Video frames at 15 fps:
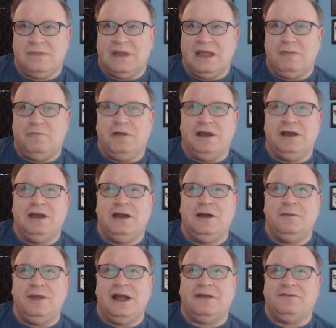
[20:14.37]
I'm waiting to hear
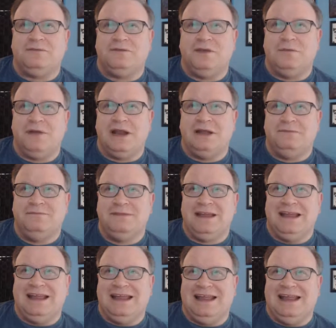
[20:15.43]
back from somebody.
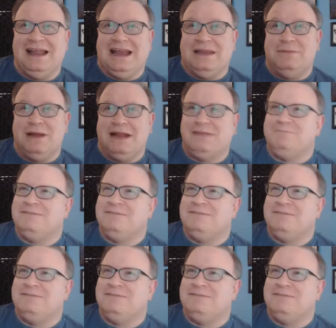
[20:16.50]
Anybody.